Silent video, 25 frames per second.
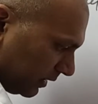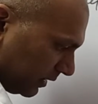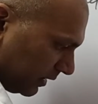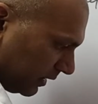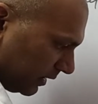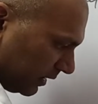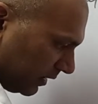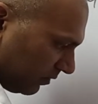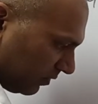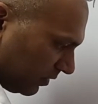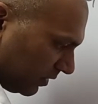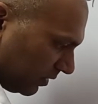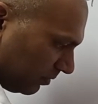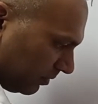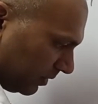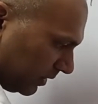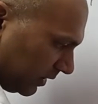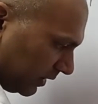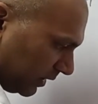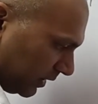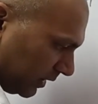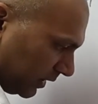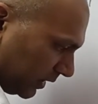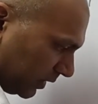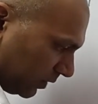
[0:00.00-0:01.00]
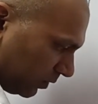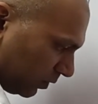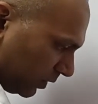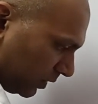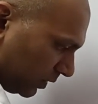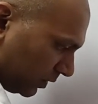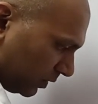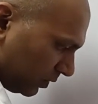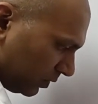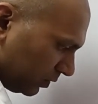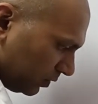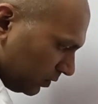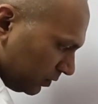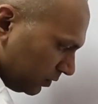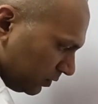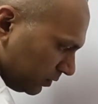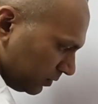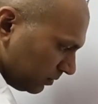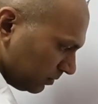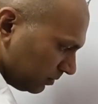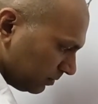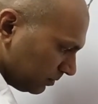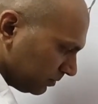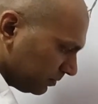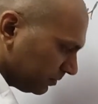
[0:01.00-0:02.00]
K will be equal to
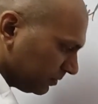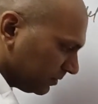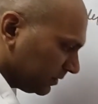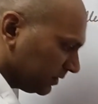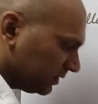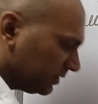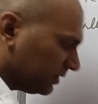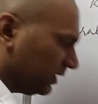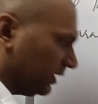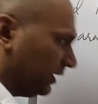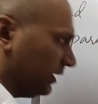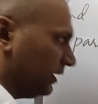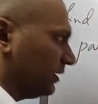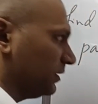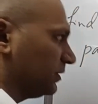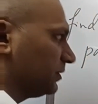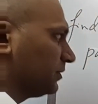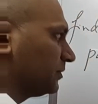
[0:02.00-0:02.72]
3.